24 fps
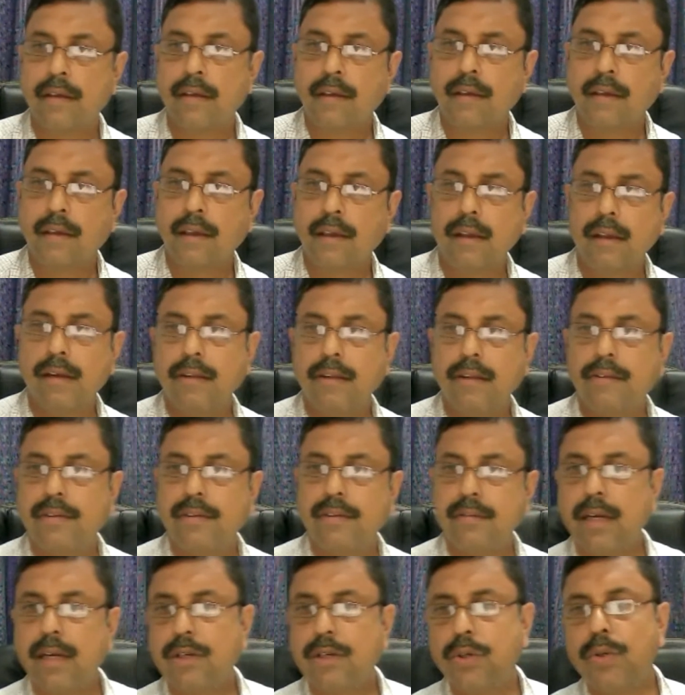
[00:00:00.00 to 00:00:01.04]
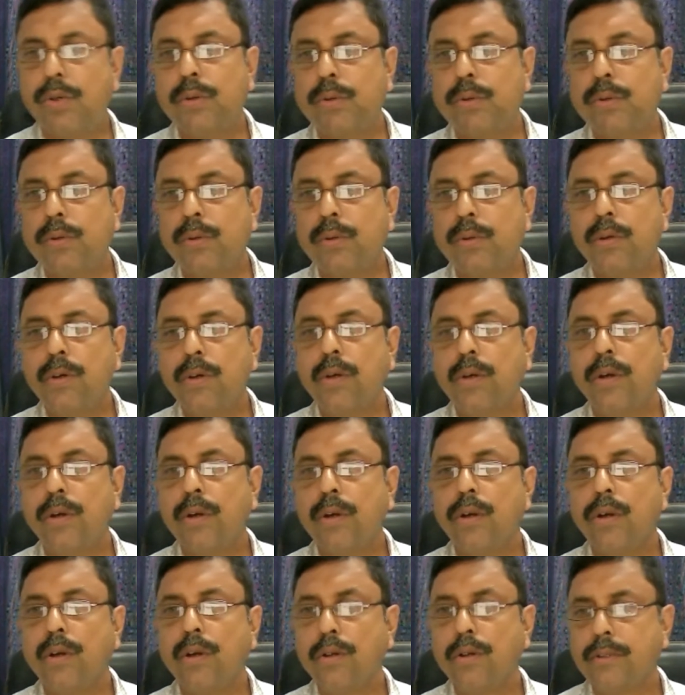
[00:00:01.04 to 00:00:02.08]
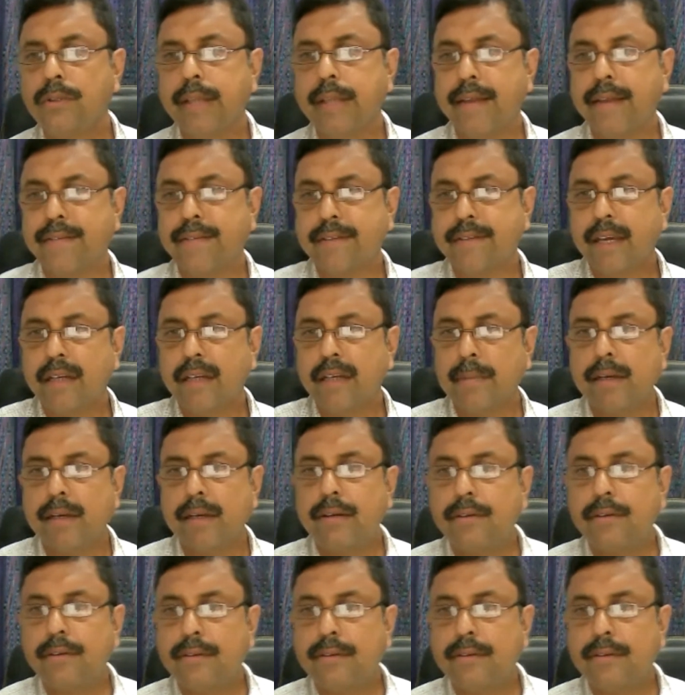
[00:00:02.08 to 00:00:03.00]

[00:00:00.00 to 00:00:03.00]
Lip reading: it is similar to the assignments.